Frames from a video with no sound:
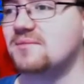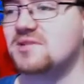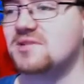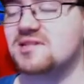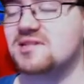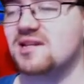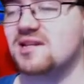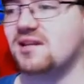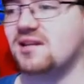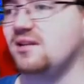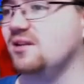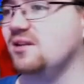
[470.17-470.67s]

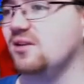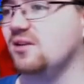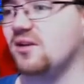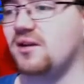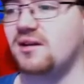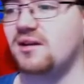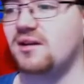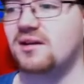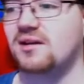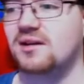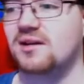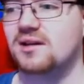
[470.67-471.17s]
just like, you
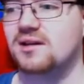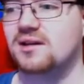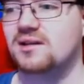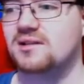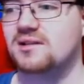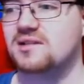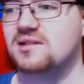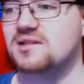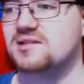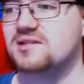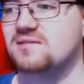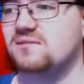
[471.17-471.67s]
know,
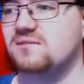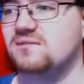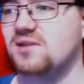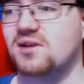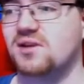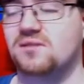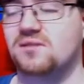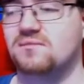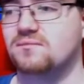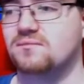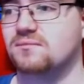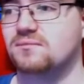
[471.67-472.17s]
just, you know,
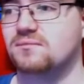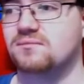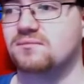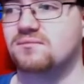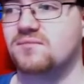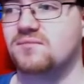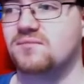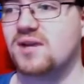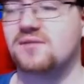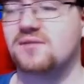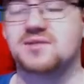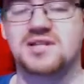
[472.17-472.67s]

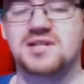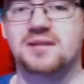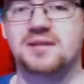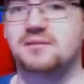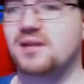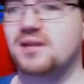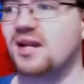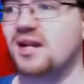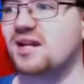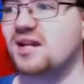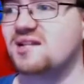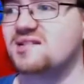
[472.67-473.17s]
every time
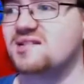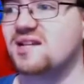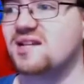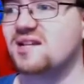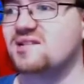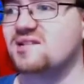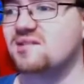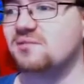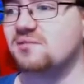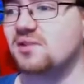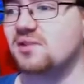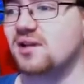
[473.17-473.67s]
that I say
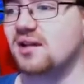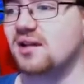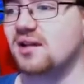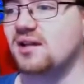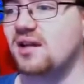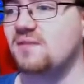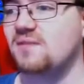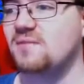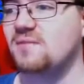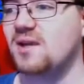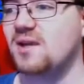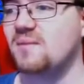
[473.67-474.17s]
something like,
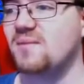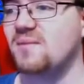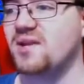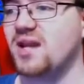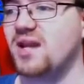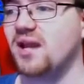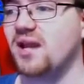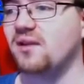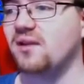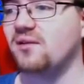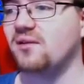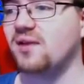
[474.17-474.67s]
give me a
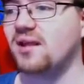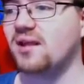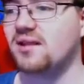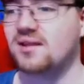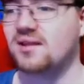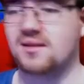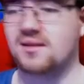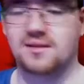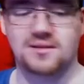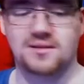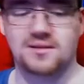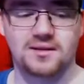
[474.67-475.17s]
banana, and
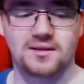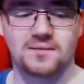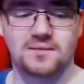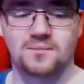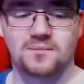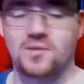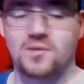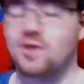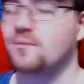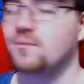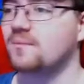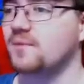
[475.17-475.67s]
then
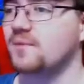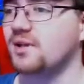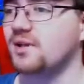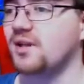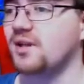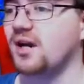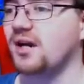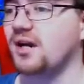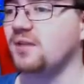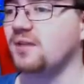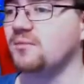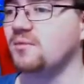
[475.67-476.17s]
boom, an
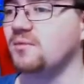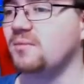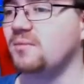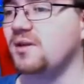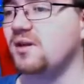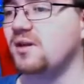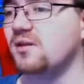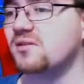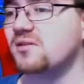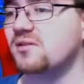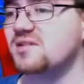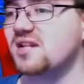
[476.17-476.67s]
item
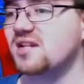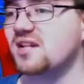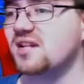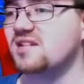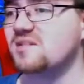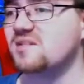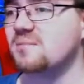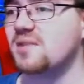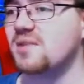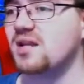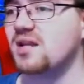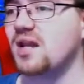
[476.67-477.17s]
appears and it's
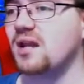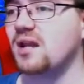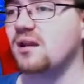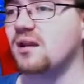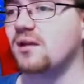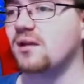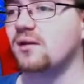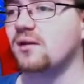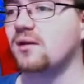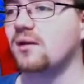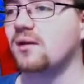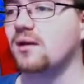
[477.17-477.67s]
a
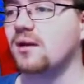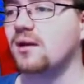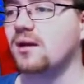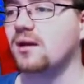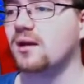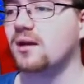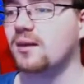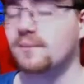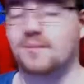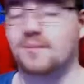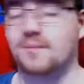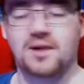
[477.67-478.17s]
banana.
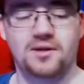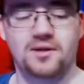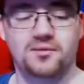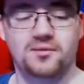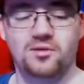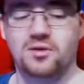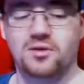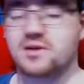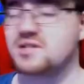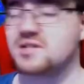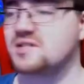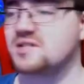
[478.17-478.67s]
But of
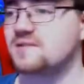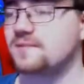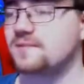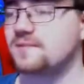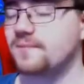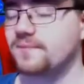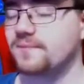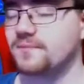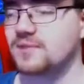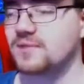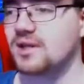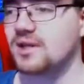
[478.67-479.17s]
course,
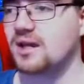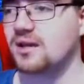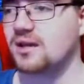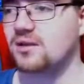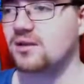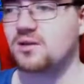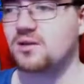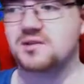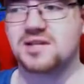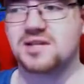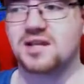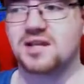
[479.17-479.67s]
uh,
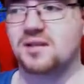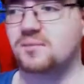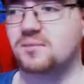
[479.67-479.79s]
those other